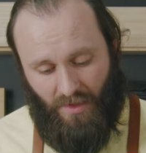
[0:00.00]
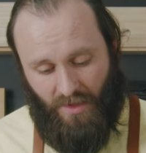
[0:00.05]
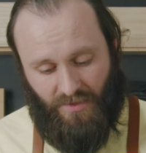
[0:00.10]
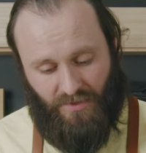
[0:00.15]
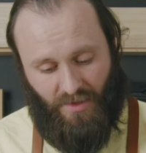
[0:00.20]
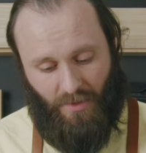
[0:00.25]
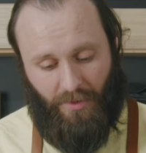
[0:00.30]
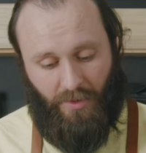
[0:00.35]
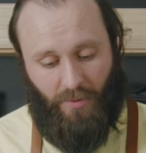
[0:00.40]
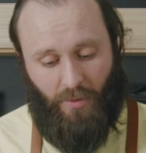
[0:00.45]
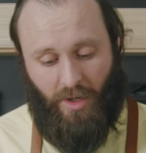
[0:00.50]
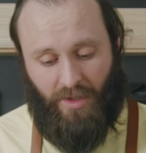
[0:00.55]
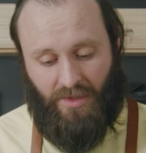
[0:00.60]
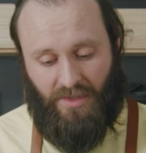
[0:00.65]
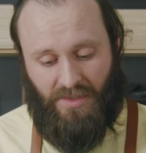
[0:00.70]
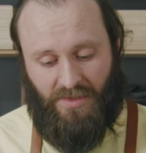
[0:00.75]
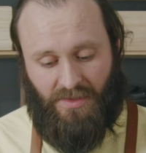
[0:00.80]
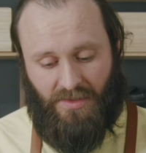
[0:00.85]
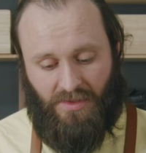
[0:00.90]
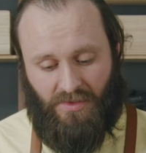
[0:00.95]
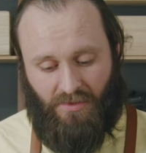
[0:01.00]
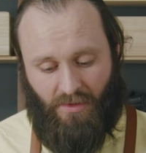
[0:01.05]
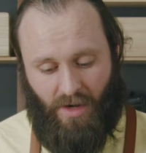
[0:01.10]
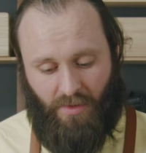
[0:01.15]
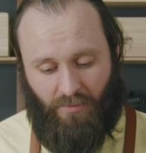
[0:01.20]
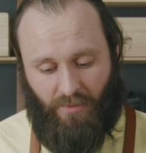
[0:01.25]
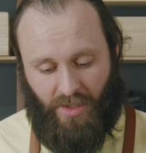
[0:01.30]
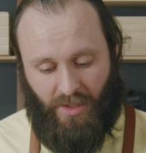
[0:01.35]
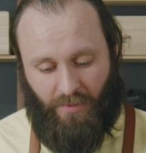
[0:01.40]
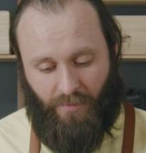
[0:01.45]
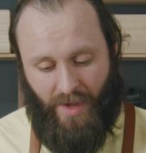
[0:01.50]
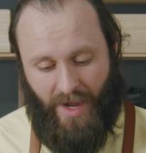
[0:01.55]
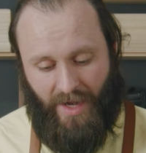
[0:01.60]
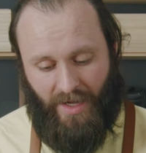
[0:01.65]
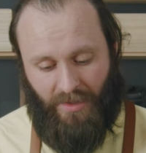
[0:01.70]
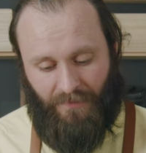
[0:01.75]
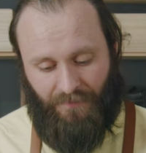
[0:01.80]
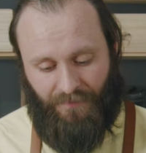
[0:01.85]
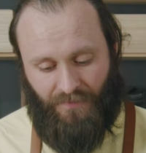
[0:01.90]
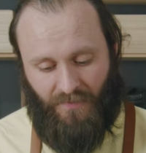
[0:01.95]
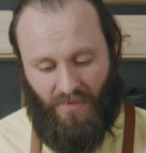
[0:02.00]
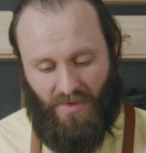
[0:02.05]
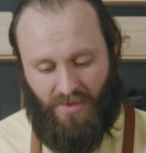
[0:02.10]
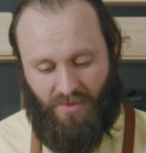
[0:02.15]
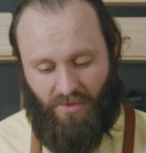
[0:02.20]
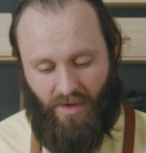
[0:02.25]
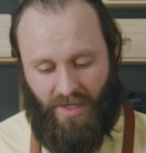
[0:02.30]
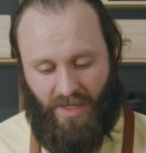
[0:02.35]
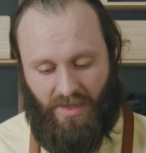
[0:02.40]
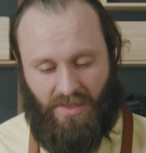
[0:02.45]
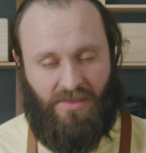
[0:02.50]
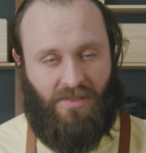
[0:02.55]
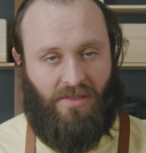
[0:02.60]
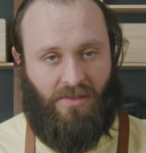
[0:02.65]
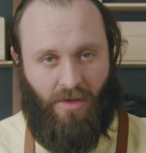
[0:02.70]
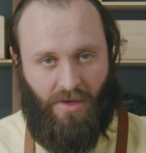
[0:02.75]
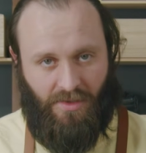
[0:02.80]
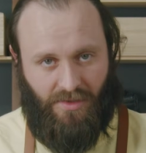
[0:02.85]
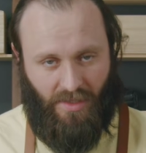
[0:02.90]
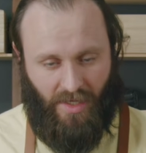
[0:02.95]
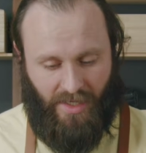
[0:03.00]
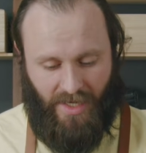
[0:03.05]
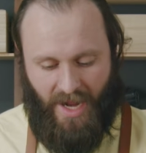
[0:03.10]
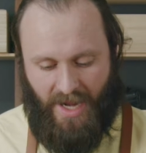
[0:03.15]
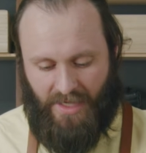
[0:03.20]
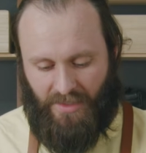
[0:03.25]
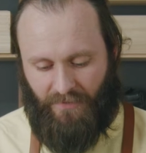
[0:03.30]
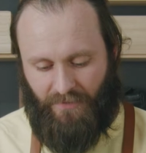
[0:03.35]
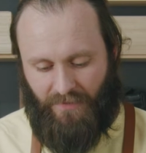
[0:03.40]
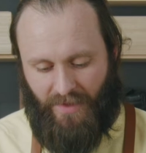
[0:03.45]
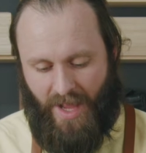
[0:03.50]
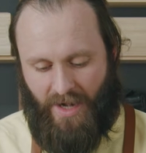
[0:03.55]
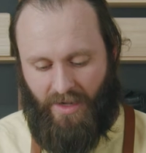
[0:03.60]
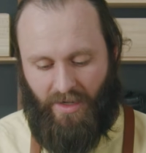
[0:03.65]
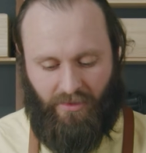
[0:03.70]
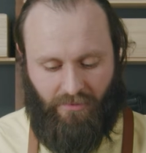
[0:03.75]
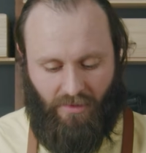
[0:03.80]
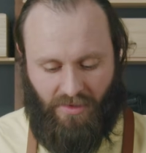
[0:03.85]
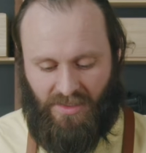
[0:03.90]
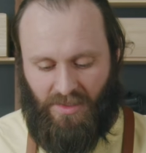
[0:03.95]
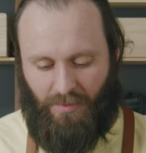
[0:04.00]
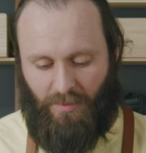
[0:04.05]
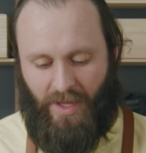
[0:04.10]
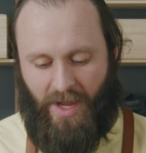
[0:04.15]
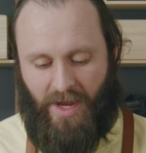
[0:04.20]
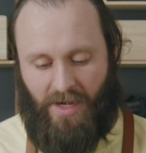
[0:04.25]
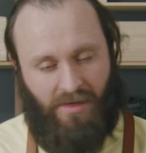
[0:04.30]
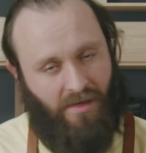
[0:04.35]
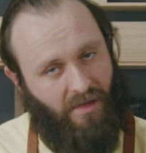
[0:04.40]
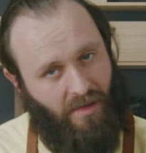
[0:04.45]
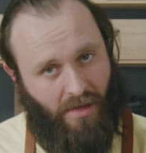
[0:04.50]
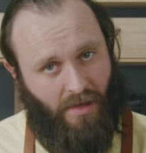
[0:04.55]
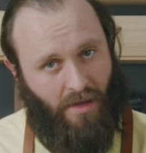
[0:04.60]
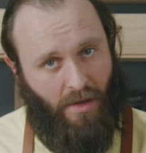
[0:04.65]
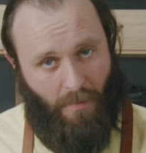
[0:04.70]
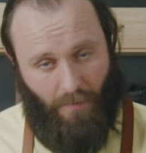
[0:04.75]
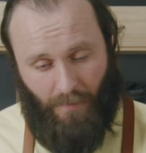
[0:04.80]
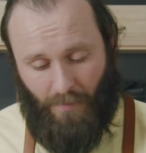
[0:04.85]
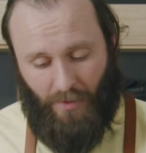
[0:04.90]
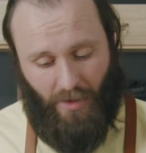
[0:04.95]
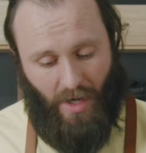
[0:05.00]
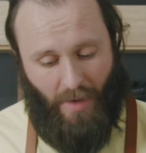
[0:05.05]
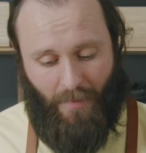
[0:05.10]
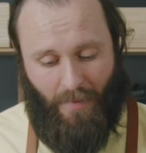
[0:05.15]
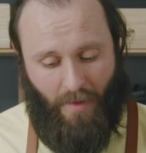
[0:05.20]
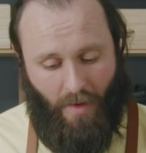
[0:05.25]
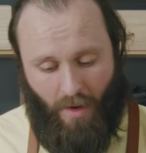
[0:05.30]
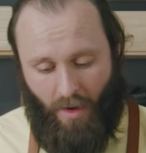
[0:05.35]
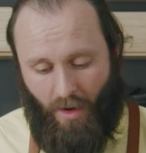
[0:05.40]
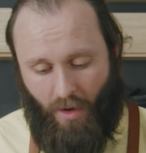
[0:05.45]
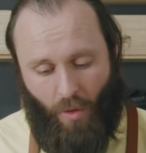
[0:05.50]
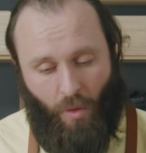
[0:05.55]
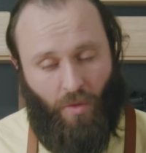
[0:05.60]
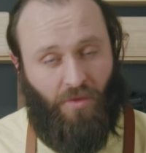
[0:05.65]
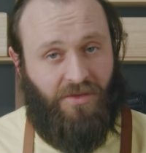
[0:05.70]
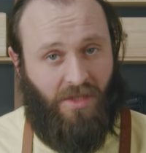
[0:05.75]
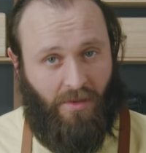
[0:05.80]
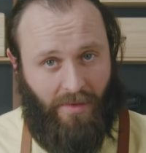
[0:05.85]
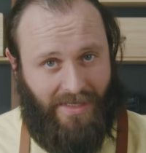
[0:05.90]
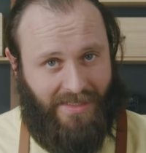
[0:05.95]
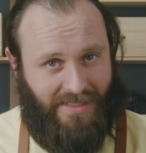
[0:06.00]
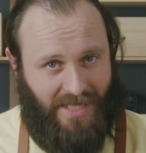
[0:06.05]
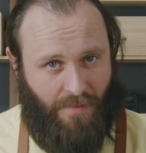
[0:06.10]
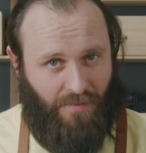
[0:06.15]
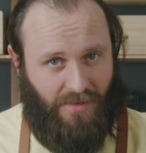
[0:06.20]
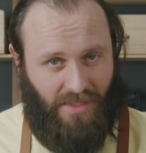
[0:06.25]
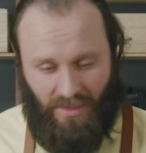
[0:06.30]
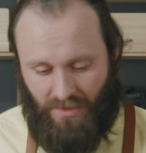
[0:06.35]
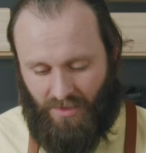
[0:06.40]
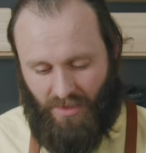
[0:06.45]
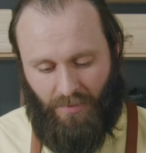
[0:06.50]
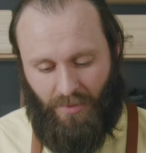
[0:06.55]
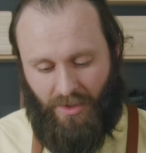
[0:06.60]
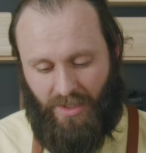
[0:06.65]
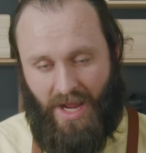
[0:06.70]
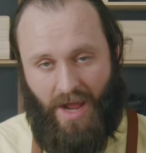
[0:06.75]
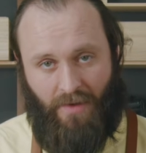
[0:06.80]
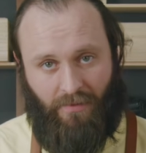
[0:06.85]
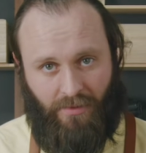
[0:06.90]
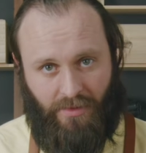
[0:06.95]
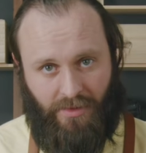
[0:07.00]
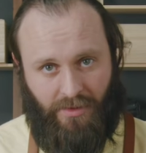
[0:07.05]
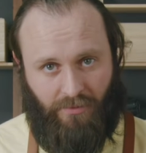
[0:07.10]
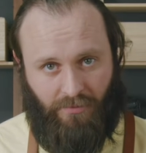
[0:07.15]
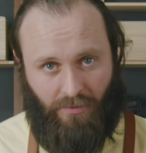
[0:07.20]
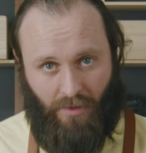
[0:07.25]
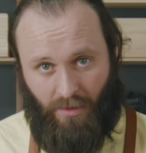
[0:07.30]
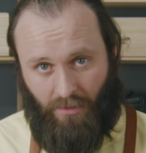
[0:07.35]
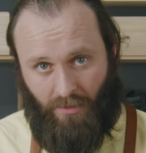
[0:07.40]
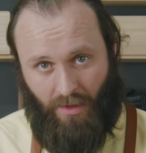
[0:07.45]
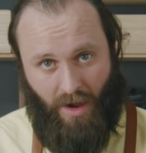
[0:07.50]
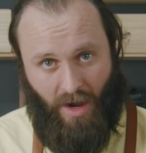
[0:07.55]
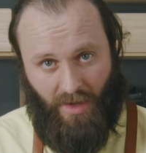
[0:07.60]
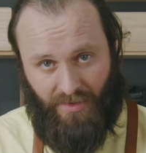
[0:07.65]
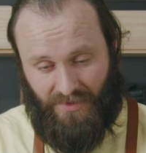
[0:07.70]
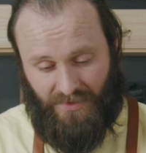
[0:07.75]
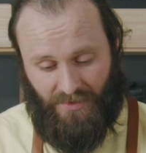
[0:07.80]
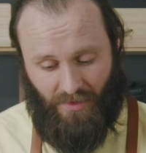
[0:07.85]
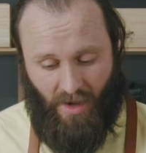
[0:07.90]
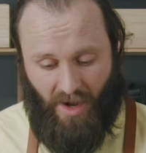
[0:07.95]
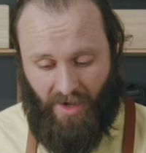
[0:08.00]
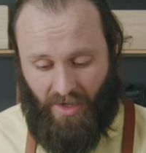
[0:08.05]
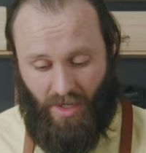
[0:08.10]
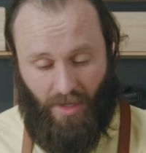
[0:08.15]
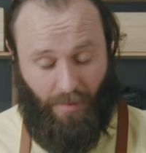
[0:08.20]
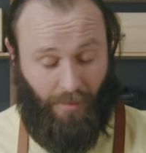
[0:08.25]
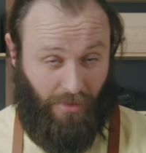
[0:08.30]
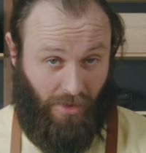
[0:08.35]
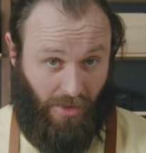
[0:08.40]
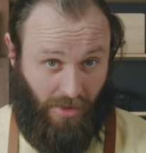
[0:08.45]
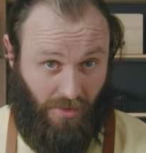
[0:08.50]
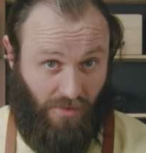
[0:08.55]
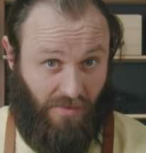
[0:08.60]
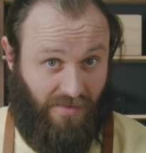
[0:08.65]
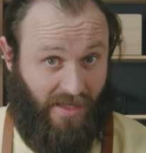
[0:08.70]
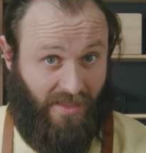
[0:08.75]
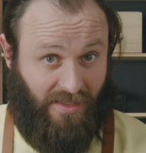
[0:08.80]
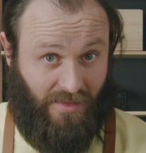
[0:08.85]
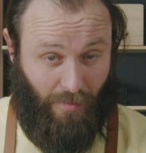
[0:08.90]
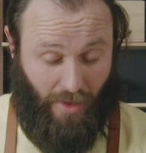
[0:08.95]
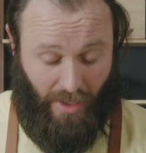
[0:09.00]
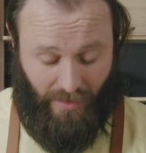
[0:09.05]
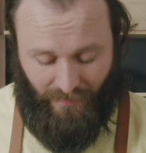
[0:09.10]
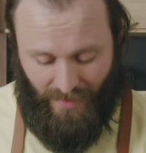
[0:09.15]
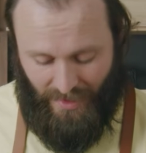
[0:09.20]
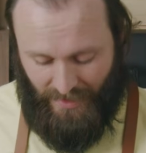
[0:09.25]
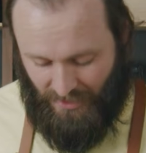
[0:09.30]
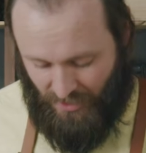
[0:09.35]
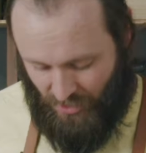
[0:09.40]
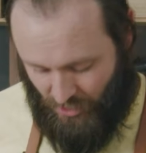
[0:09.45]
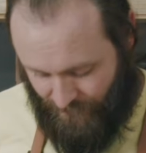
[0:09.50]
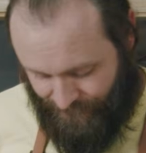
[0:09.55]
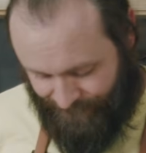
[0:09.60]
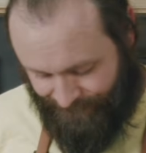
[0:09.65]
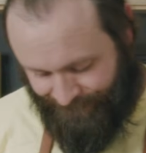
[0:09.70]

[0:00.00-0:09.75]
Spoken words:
So I'm going to work this and try and bring it back and try and get this as close as I can to flat across the blade, but I'm also accepting that I'm going to have a little roll either side. I'm going to use that to my advantage.